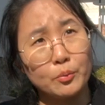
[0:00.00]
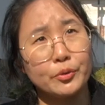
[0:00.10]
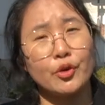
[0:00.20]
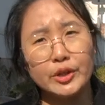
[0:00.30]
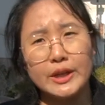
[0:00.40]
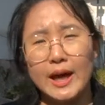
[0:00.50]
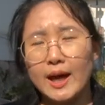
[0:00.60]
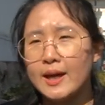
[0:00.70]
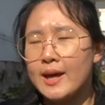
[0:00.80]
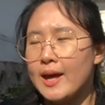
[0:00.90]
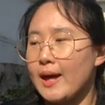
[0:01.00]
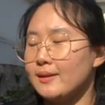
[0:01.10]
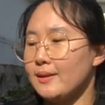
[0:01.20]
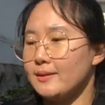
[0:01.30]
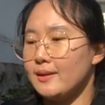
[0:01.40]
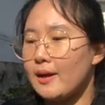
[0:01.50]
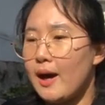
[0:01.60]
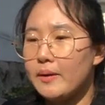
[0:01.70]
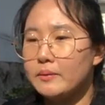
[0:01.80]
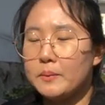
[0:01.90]
of Korea. And then at that
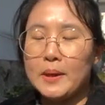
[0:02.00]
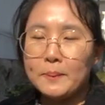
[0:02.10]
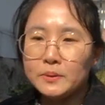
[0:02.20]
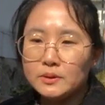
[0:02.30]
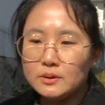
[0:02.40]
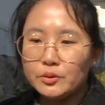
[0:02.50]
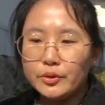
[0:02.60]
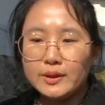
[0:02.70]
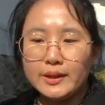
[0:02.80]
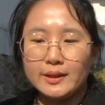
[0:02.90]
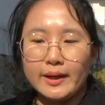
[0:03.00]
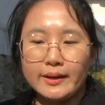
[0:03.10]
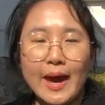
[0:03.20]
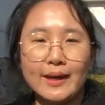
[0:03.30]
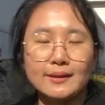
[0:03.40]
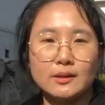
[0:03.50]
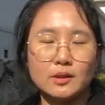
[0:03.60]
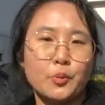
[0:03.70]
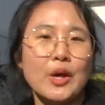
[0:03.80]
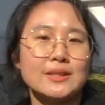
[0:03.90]
time, the people really
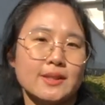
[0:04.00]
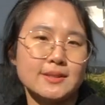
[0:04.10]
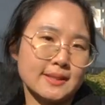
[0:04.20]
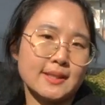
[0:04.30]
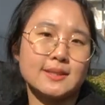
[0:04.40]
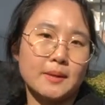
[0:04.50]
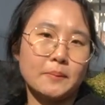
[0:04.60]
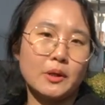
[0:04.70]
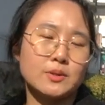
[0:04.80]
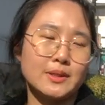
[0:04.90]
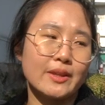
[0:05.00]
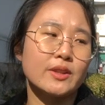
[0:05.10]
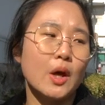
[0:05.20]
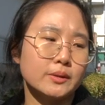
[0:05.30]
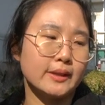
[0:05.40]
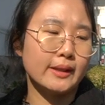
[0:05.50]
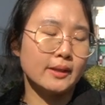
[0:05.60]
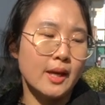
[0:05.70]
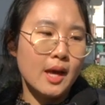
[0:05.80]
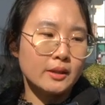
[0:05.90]
hated the presidency system because they thought that
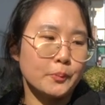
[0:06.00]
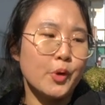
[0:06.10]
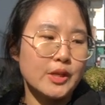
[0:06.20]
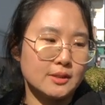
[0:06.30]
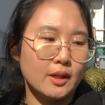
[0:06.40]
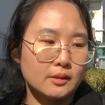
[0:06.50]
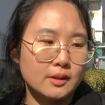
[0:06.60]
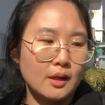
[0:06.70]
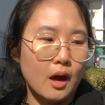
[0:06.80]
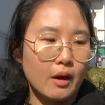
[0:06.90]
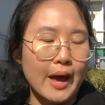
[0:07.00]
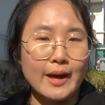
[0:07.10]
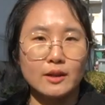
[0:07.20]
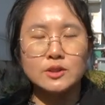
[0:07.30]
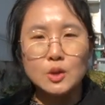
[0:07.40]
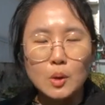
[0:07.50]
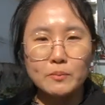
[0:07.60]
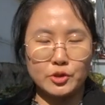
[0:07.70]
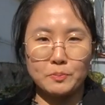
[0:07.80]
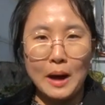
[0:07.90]
the president had so
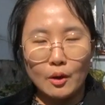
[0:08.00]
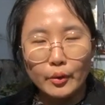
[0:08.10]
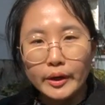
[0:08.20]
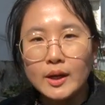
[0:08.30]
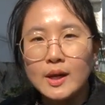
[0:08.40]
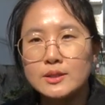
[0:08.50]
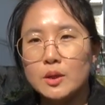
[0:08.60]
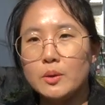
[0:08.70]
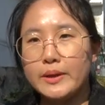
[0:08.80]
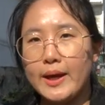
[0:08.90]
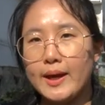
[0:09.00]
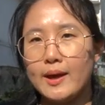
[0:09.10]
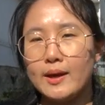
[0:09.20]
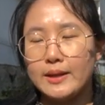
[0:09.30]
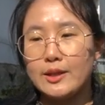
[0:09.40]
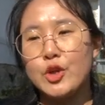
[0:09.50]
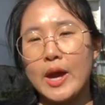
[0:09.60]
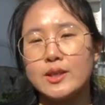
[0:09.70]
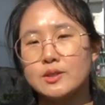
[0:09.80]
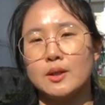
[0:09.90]
much power. So they
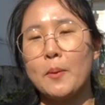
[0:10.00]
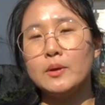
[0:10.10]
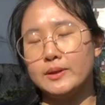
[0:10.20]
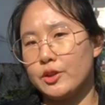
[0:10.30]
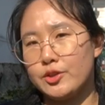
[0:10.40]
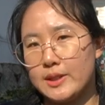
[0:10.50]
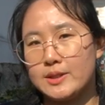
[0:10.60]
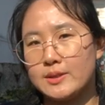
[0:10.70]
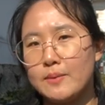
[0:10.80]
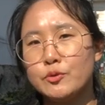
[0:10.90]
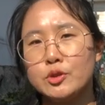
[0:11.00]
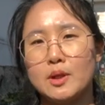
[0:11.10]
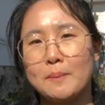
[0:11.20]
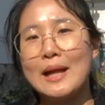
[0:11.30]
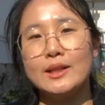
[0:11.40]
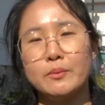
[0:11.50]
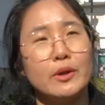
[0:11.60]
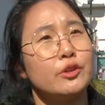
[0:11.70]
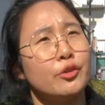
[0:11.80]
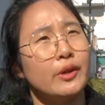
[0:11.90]
changed the political system to the
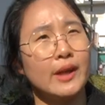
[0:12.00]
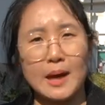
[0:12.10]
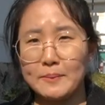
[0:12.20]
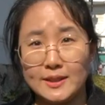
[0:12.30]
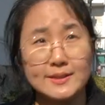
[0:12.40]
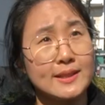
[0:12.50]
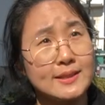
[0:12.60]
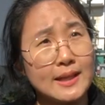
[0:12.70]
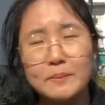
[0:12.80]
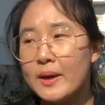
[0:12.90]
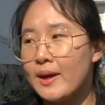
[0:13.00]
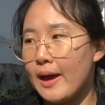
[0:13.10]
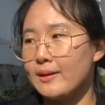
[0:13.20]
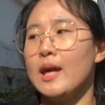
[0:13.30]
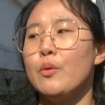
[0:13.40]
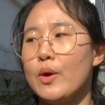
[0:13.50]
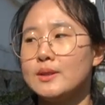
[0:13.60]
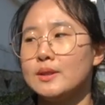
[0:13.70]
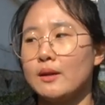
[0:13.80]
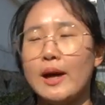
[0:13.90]
parliamentary cabinet system, and he
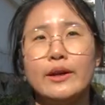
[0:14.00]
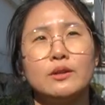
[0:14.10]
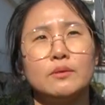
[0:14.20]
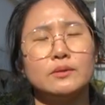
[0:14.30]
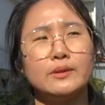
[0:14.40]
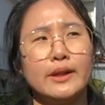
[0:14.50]
was the kind of